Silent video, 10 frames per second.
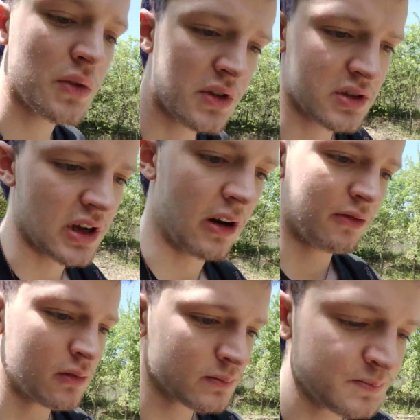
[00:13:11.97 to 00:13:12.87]
with
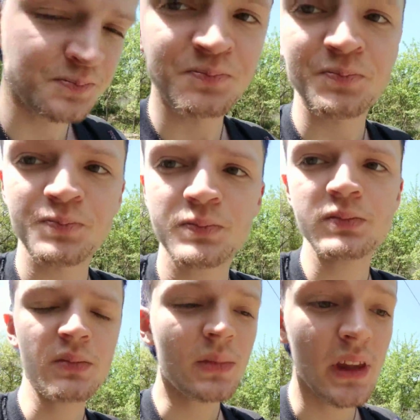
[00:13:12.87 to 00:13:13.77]
yourself
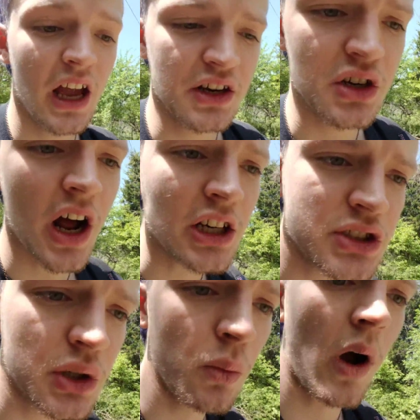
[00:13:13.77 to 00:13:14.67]
and you're not
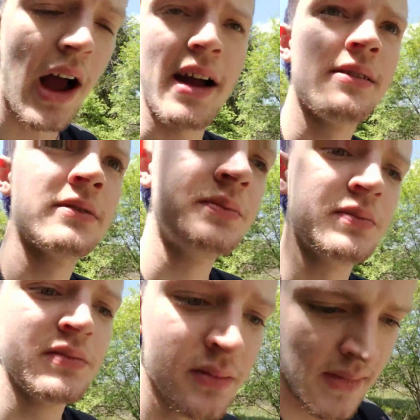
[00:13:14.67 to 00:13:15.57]
sure why,
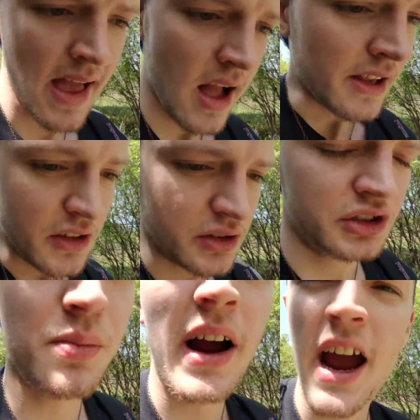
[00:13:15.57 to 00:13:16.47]

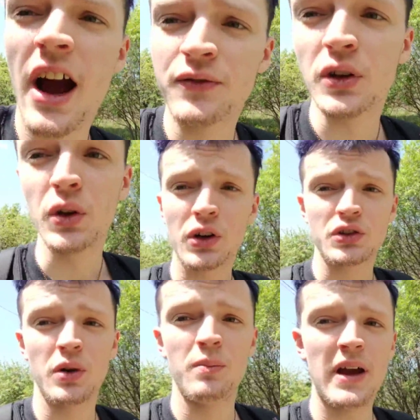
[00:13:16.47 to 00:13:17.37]
you might have to
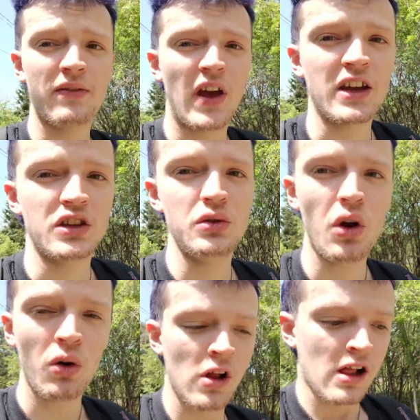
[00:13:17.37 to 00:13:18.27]
learn to admit that you
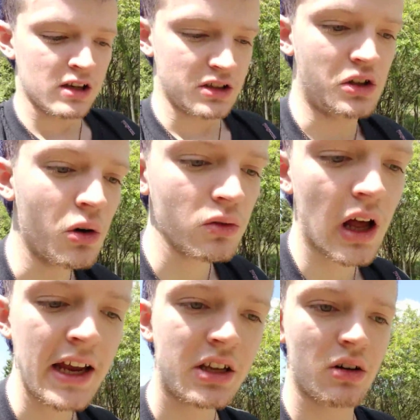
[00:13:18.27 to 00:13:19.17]
don't
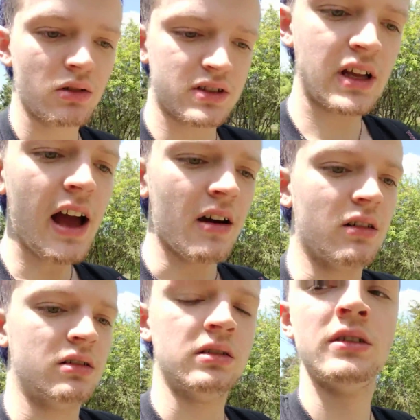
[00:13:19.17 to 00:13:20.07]
like your own
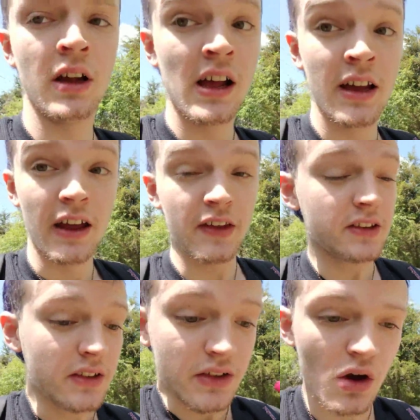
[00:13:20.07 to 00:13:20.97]
style. And
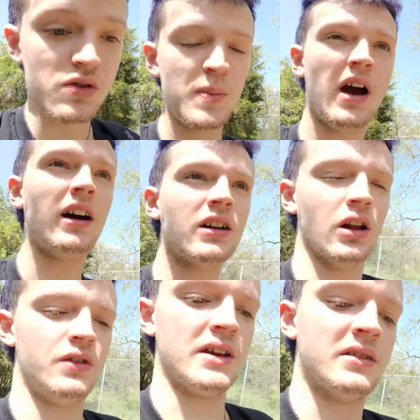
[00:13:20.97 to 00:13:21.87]
this goes beyond
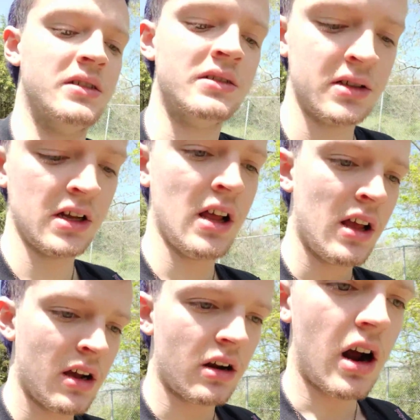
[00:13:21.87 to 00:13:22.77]
clothing.
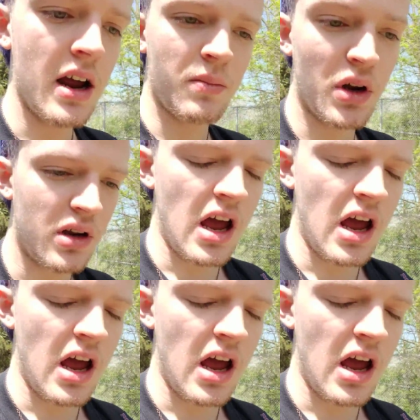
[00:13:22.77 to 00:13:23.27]
Right?